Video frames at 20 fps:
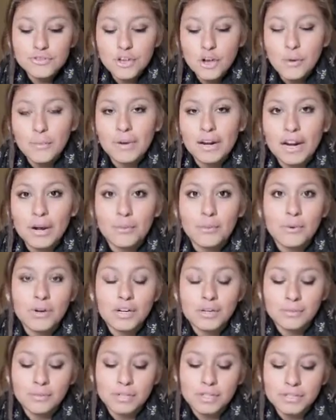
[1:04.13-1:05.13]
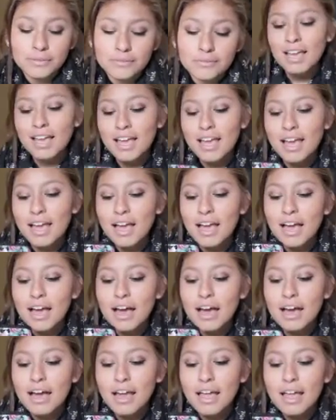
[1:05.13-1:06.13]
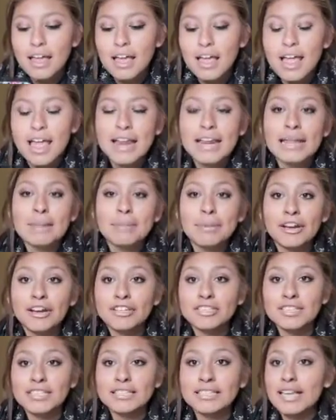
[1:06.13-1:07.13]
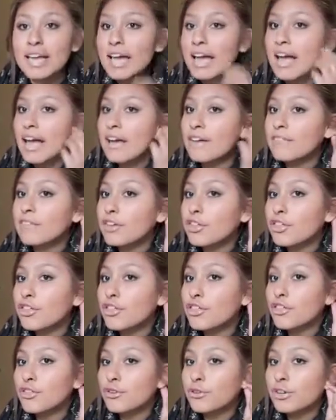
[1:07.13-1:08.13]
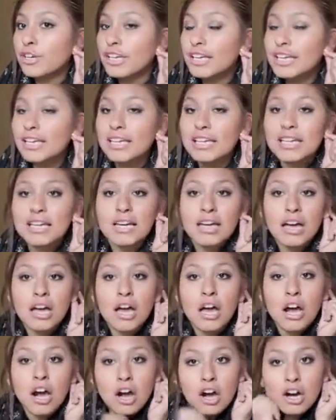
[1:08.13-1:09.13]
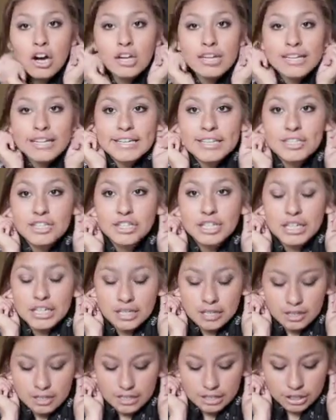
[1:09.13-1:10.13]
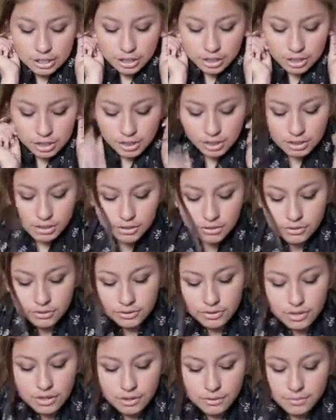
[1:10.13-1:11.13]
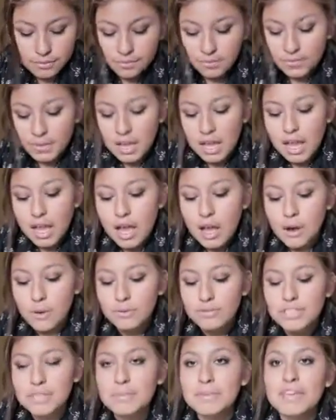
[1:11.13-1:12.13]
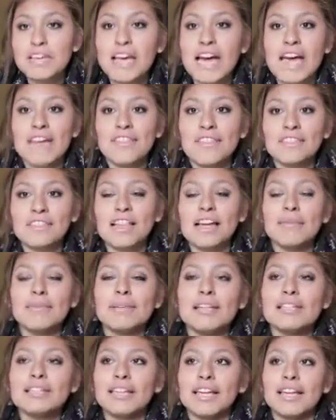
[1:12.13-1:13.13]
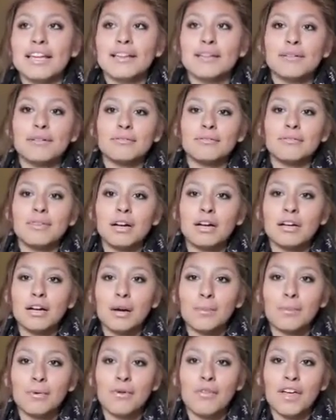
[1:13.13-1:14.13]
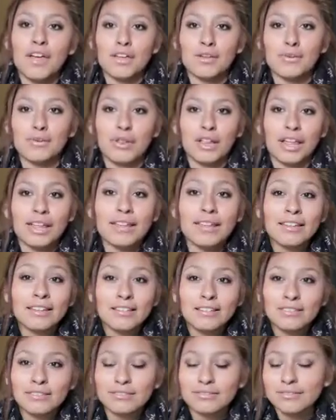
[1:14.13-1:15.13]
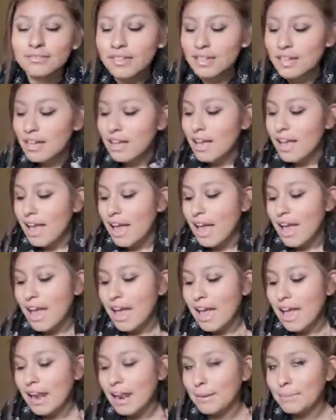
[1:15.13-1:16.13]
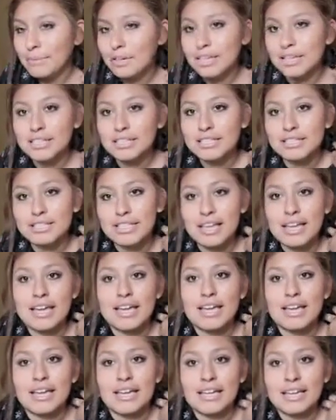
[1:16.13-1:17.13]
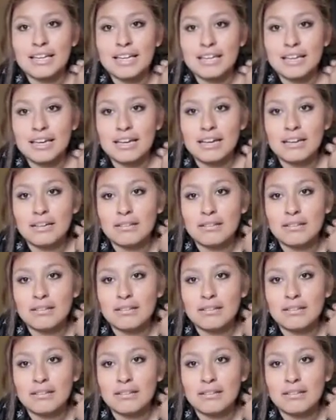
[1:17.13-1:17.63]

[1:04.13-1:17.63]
No, but I want one. Any piercings? I have 3 on each ear. So, OTP, I think that means like a couple that you like. And I'm gonna say,